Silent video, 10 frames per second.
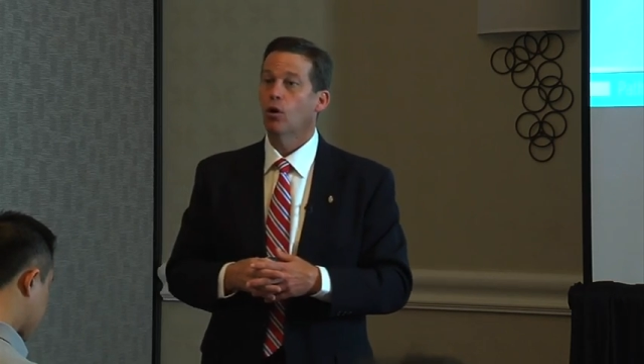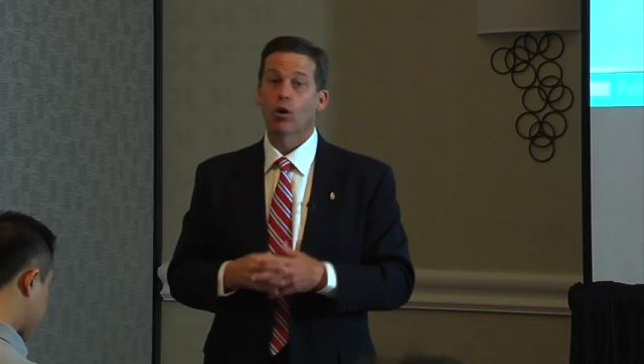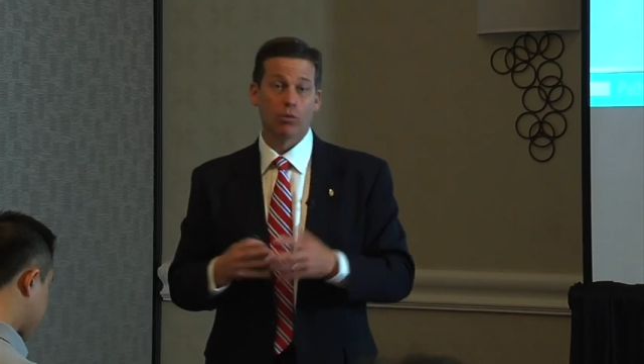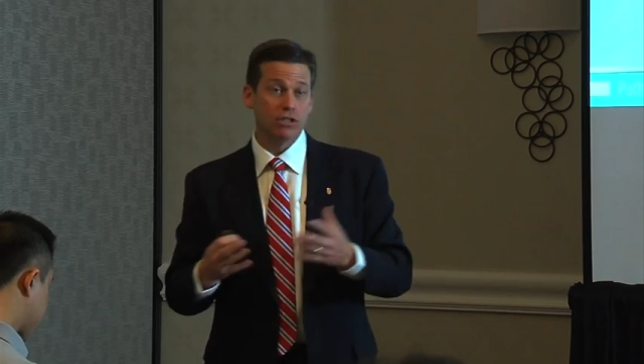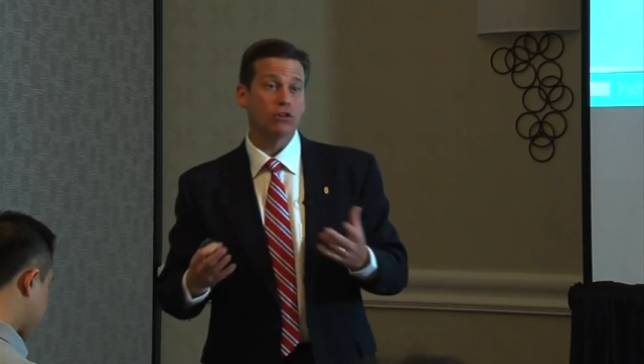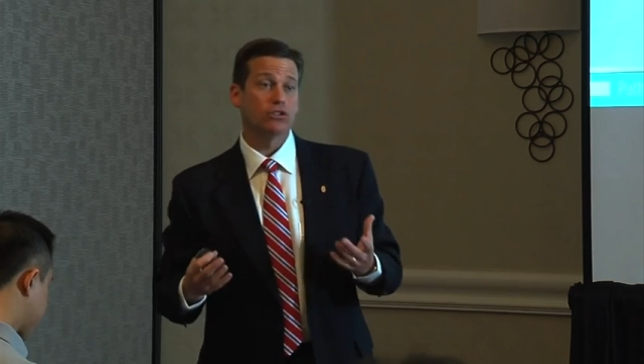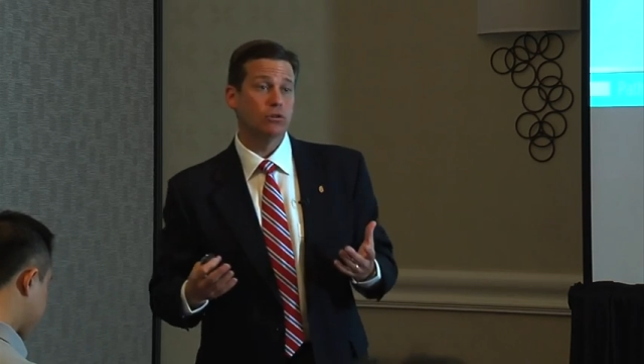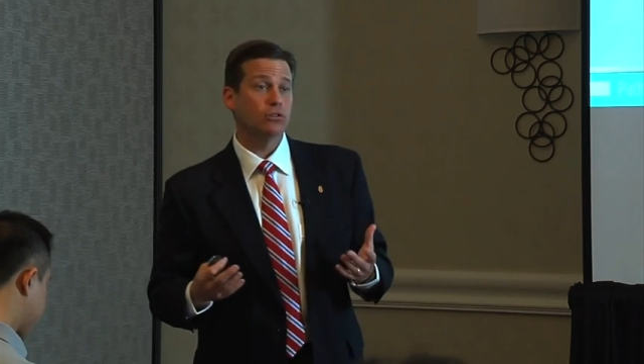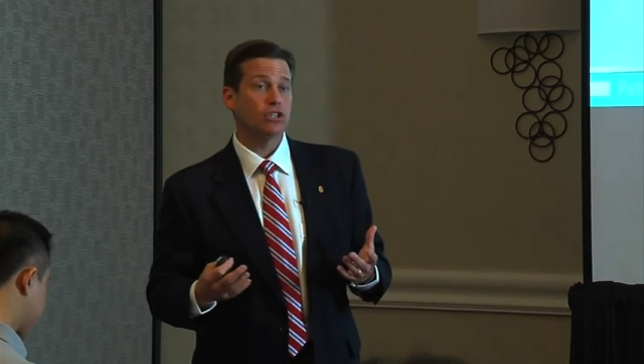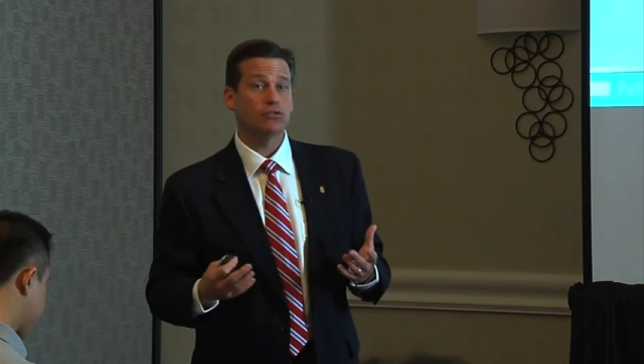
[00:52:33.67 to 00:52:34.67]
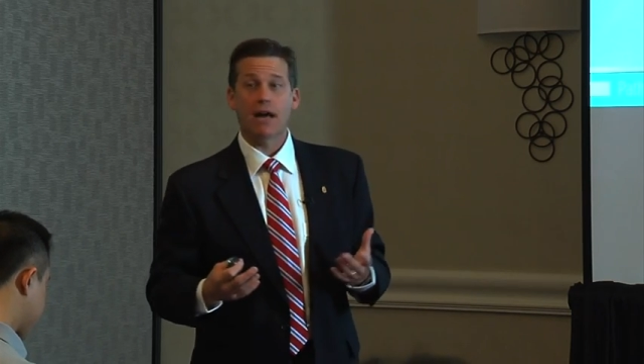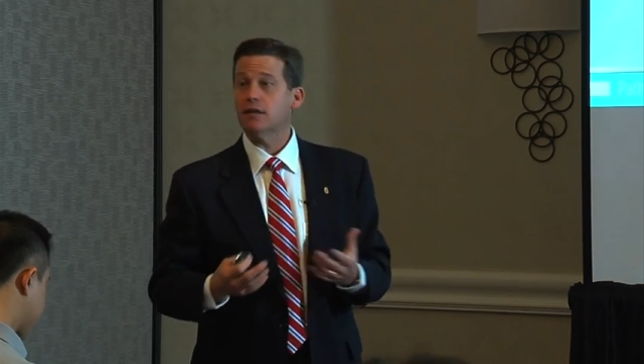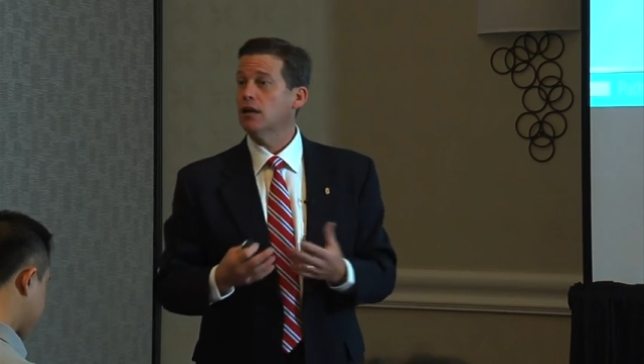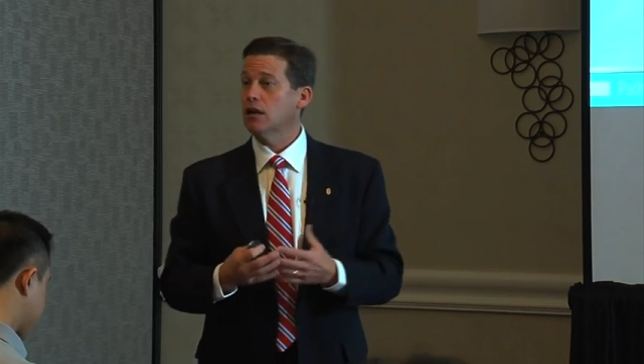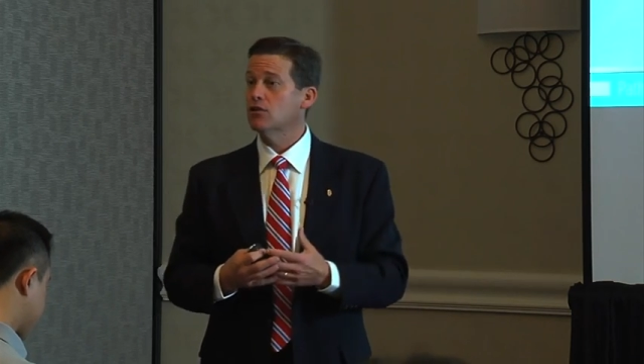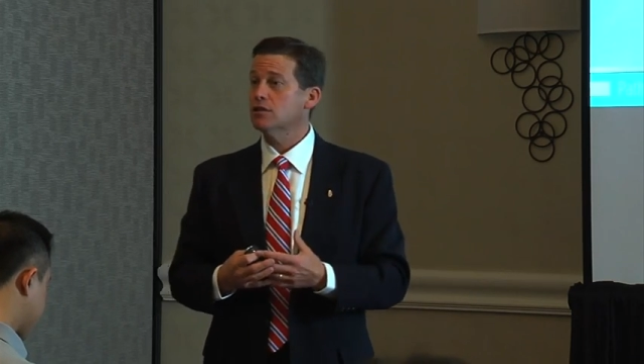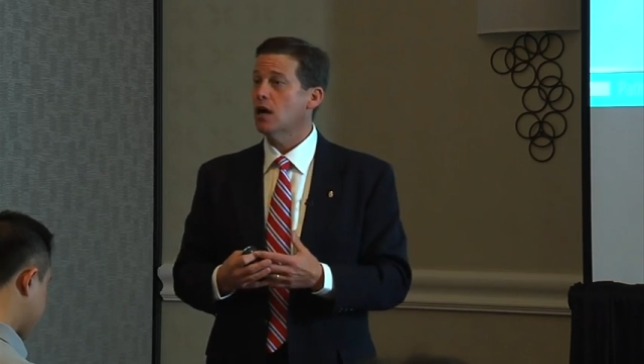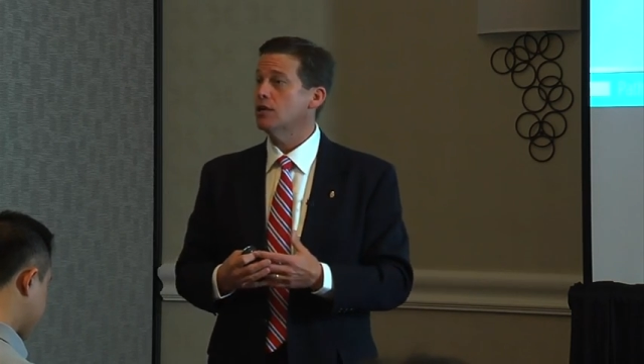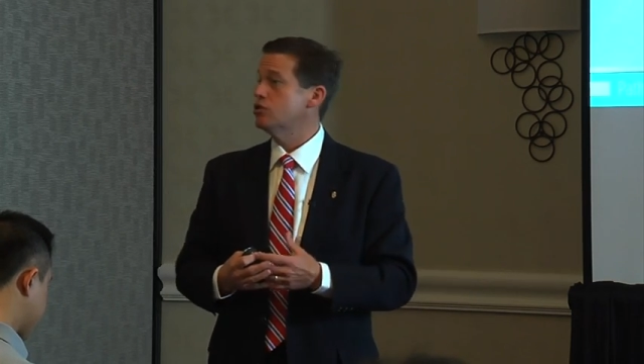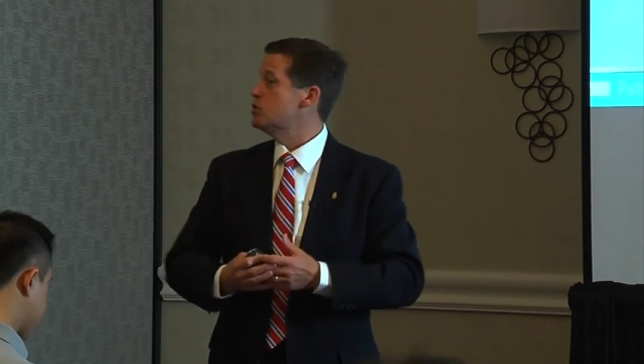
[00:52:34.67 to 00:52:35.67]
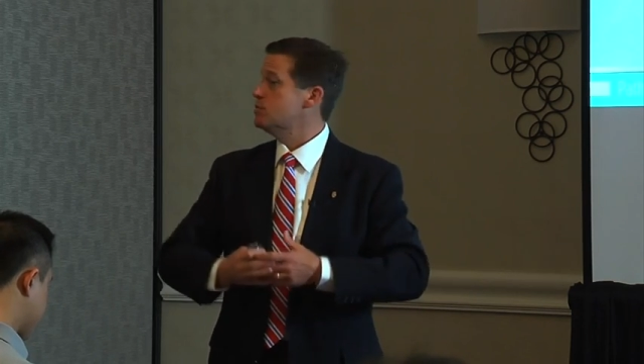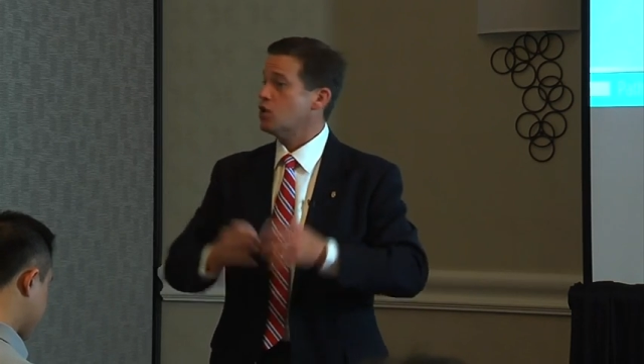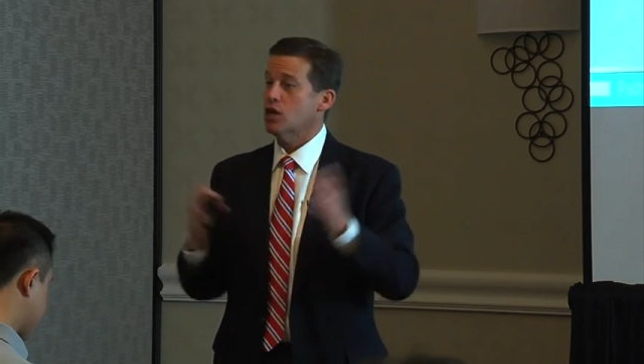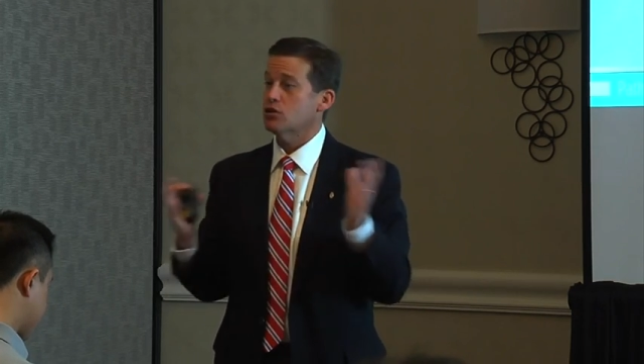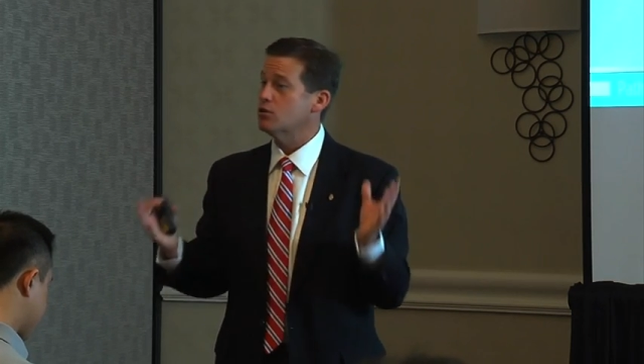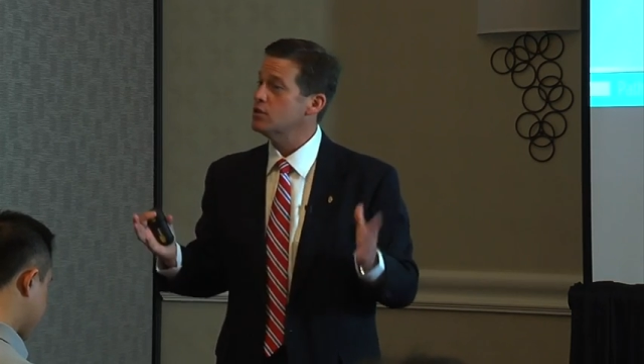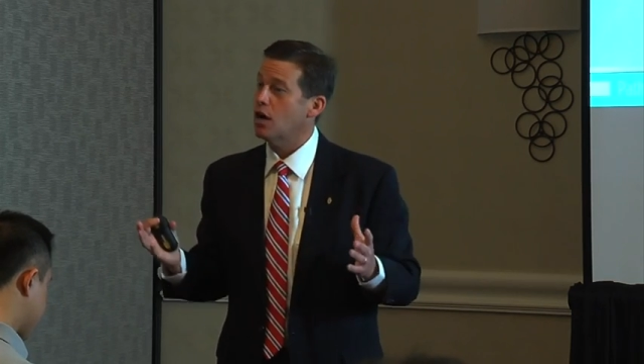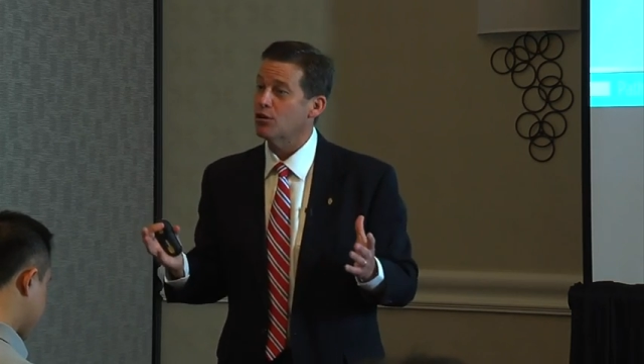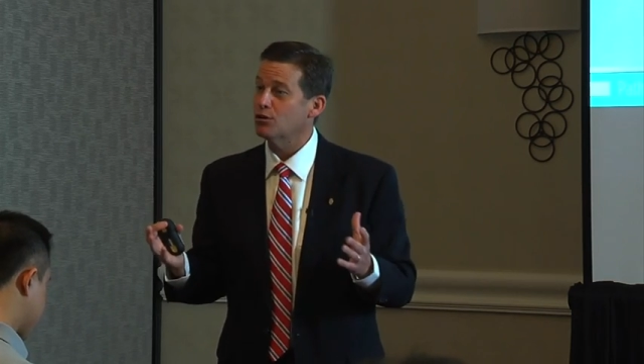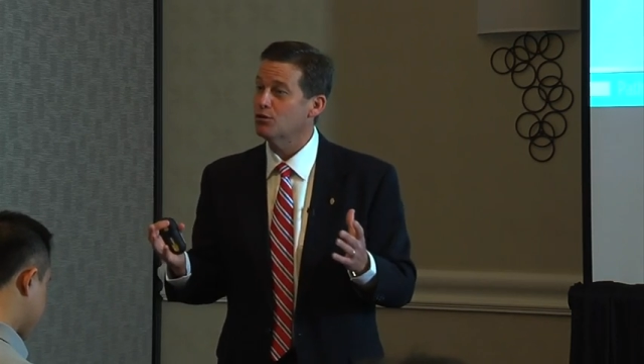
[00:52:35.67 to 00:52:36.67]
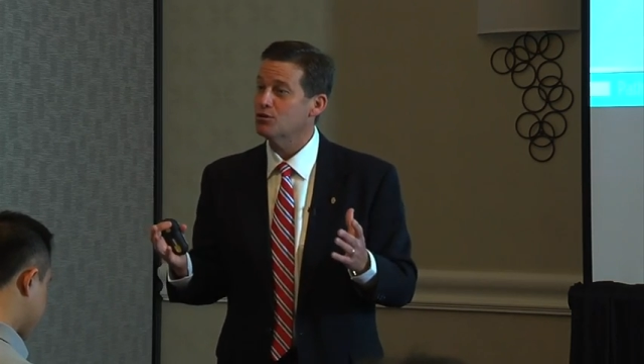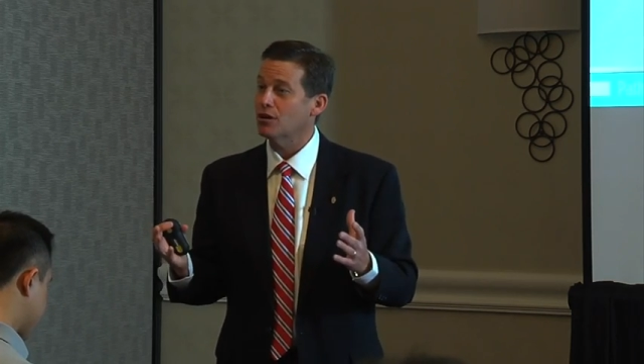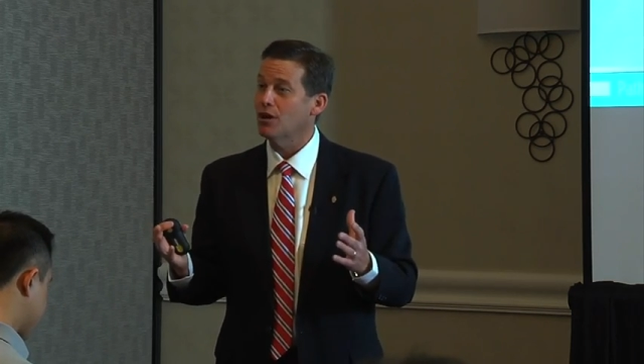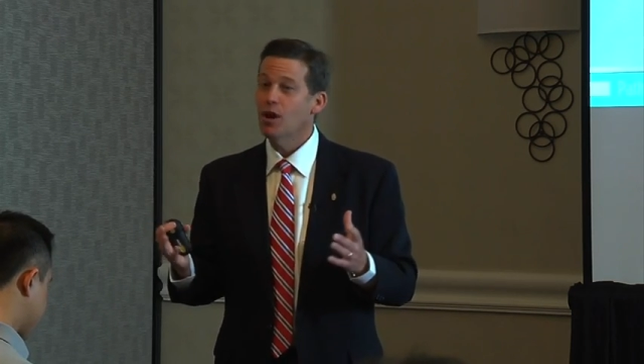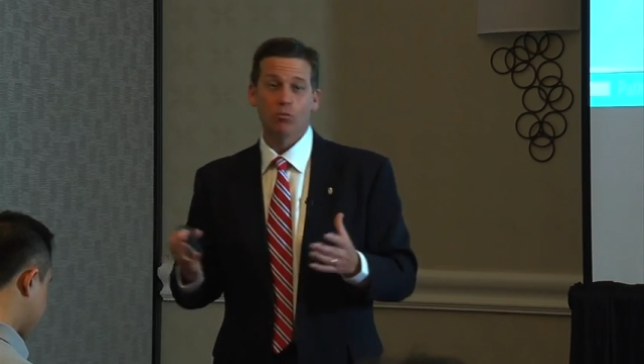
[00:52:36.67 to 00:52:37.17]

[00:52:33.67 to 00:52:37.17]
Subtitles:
Or was there a tooth extracted on the other side that just changed their entire occlusion,